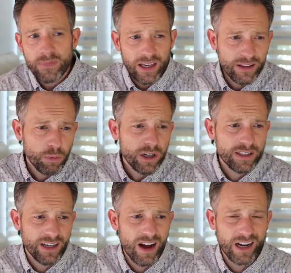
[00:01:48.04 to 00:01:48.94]
Then we're going
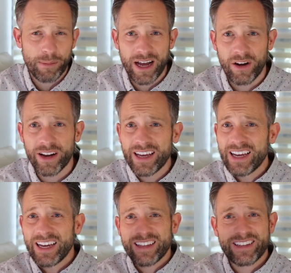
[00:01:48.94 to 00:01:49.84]
to talk about
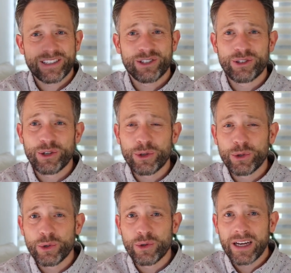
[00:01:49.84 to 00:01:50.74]
this
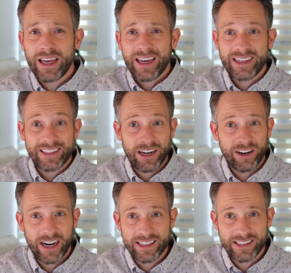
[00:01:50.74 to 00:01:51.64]
new and
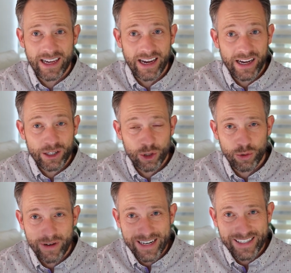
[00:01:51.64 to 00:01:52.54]
dare I say
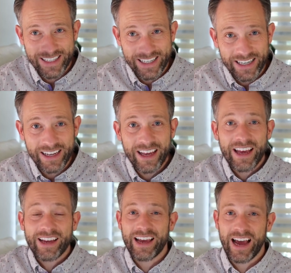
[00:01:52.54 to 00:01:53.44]
trendy
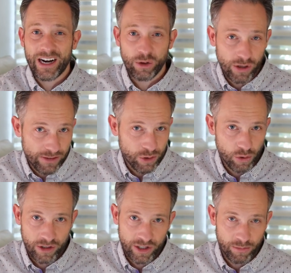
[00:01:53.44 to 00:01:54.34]
category of
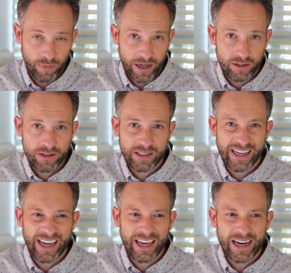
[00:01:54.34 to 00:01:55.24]
short term rentals.
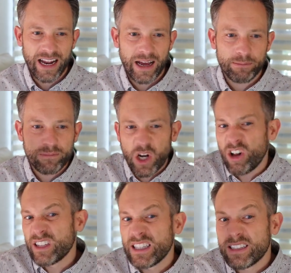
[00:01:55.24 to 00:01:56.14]
And I'm
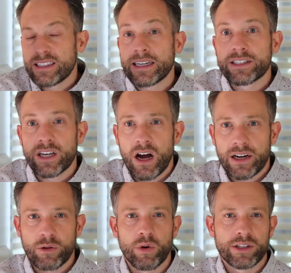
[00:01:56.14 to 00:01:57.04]
calling these the
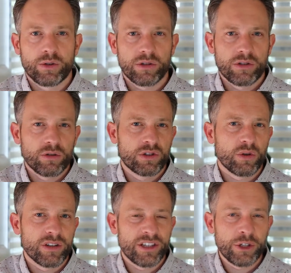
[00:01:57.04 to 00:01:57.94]
exotic ones or, or
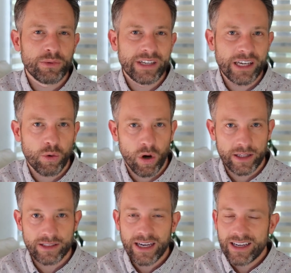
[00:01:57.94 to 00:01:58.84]
sort of the unique
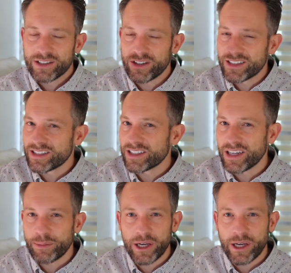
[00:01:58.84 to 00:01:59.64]
ones. So this is going to be